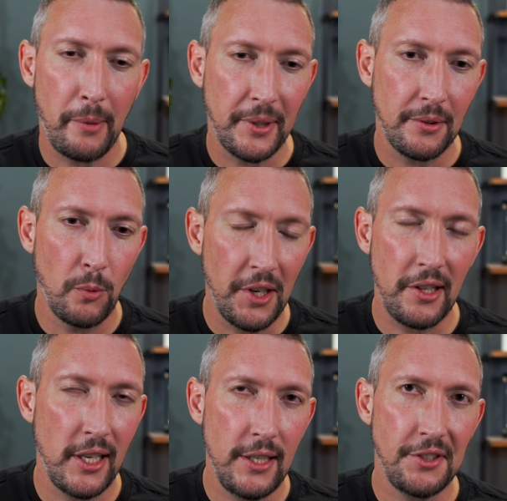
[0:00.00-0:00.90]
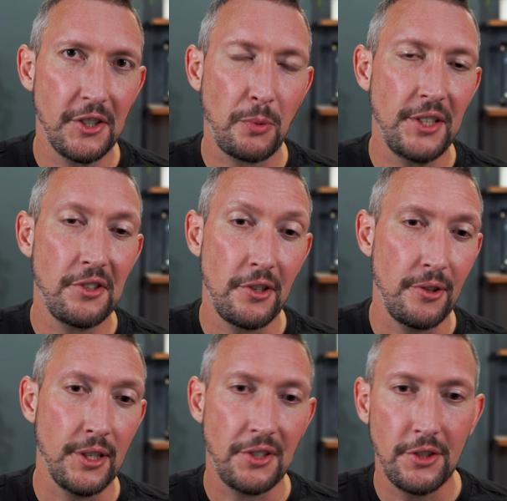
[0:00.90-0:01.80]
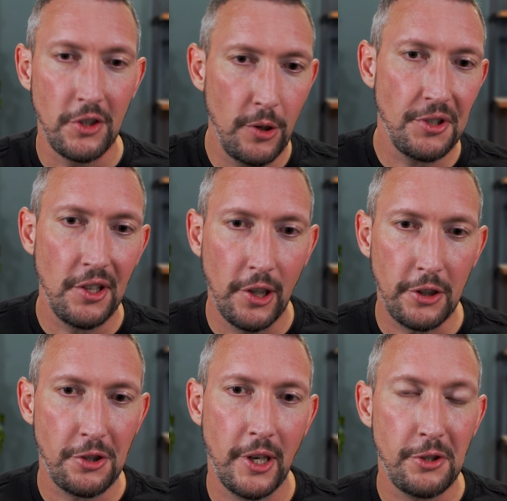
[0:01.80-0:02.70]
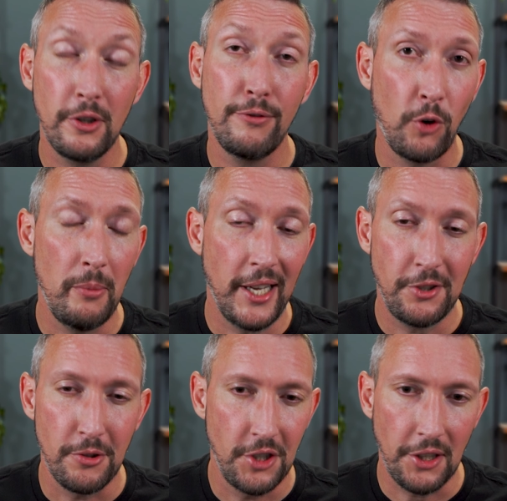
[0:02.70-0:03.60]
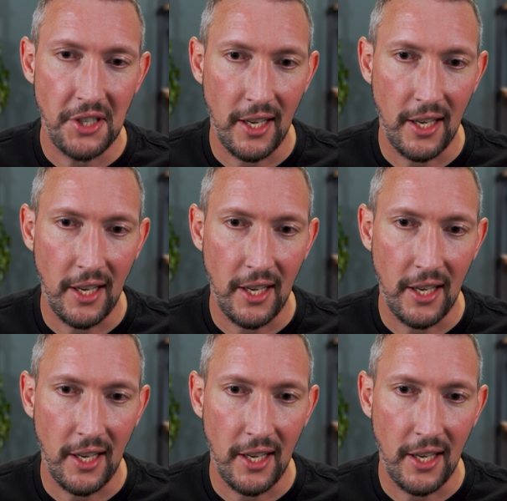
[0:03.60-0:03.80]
but one of the easiest ways to do this is using the hook structure and formats you just